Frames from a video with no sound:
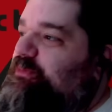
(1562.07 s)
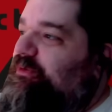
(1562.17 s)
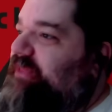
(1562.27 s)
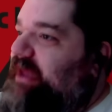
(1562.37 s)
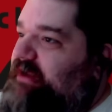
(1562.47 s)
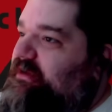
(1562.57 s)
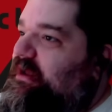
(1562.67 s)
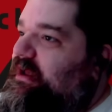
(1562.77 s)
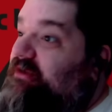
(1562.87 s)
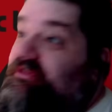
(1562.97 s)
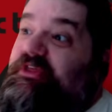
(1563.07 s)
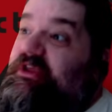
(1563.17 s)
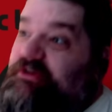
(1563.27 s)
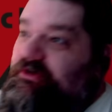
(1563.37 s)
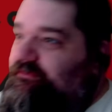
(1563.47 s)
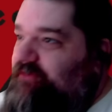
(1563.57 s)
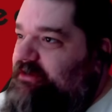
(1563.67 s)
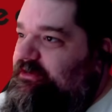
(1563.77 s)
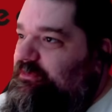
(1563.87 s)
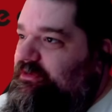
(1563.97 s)
that think they're
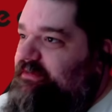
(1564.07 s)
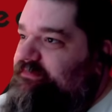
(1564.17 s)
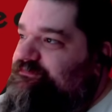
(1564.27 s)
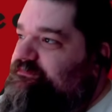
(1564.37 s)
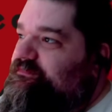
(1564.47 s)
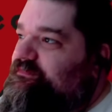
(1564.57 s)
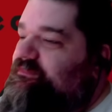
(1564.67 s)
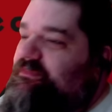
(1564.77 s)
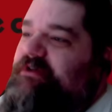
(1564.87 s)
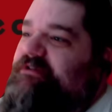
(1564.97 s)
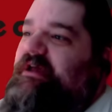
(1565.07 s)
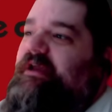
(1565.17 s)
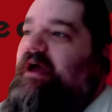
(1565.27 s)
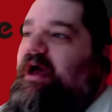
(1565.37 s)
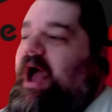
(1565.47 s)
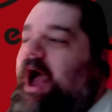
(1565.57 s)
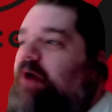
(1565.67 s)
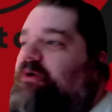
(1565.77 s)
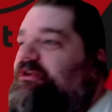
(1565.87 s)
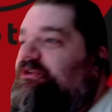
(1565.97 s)
infected with it? Because like, how
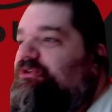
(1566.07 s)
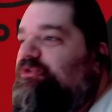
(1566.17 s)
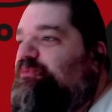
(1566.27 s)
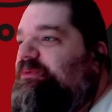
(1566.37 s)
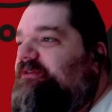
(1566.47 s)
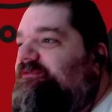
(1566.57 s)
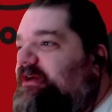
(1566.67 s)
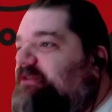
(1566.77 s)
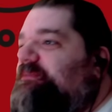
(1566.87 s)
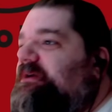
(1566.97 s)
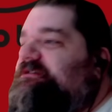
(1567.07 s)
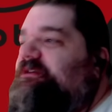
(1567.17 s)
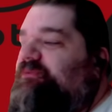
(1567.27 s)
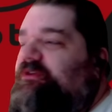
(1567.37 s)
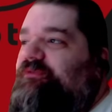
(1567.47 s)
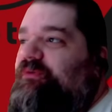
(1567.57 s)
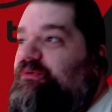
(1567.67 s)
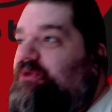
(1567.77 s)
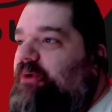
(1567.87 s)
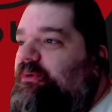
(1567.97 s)
can you be affected by something if you
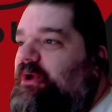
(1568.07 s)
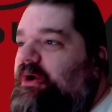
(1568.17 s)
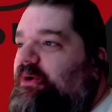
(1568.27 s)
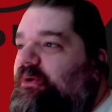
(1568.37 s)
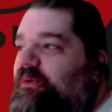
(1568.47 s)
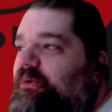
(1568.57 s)
don't know?